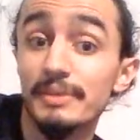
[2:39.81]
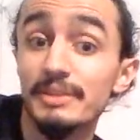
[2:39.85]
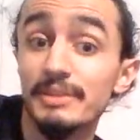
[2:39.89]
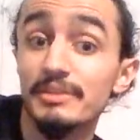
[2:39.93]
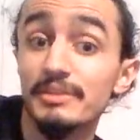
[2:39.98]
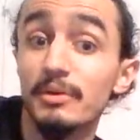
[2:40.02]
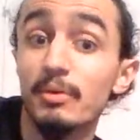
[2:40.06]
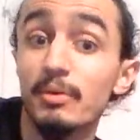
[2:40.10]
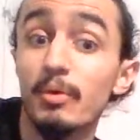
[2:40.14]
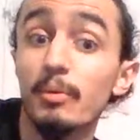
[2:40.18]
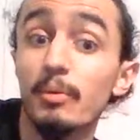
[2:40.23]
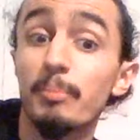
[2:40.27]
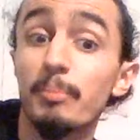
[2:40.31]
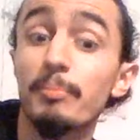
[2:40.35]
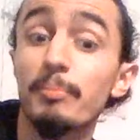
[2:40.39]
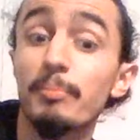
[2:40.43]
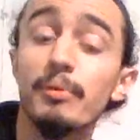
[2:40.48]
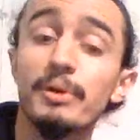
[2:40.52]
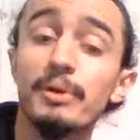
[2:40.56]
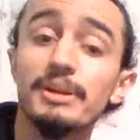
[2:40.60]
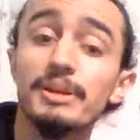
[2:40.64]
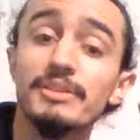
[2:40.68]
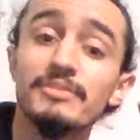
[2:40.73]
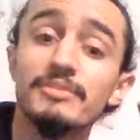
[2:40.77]
Like the whole
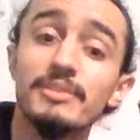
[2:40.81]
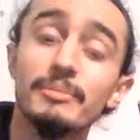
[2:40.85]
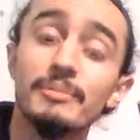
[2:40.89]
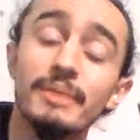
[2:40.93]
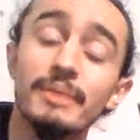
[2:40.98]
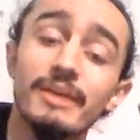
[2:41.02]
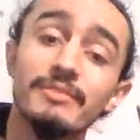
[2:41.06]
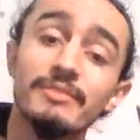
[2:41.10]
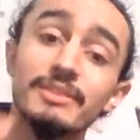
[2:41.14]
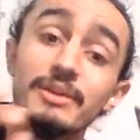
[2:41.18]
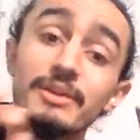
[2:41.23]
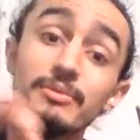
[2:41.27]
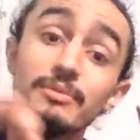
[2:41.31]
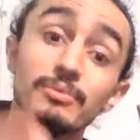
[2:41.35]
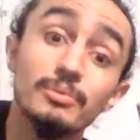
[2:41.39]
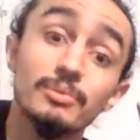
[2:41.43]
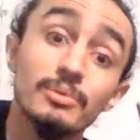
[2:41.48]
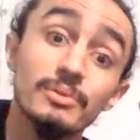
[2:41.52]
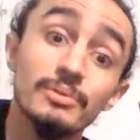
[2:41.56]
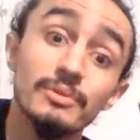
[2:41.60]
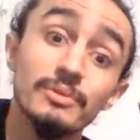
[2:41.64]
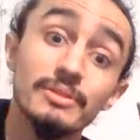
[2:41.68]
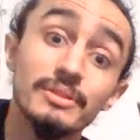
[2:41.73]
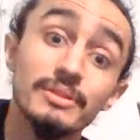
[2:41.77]
point of them having that
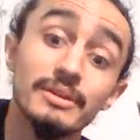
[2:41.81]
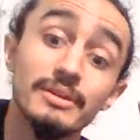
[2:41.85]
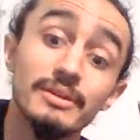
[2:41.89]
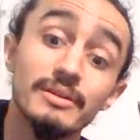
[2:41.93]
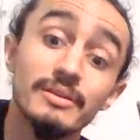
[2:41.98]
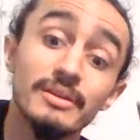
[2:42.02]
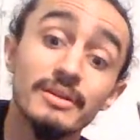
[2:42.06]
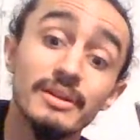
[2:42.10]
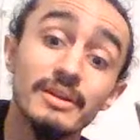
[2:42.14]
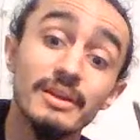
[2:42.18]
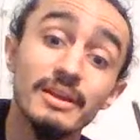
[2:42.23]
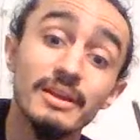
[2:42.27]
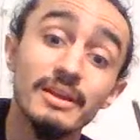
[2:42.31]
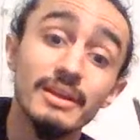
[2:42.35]
rule in there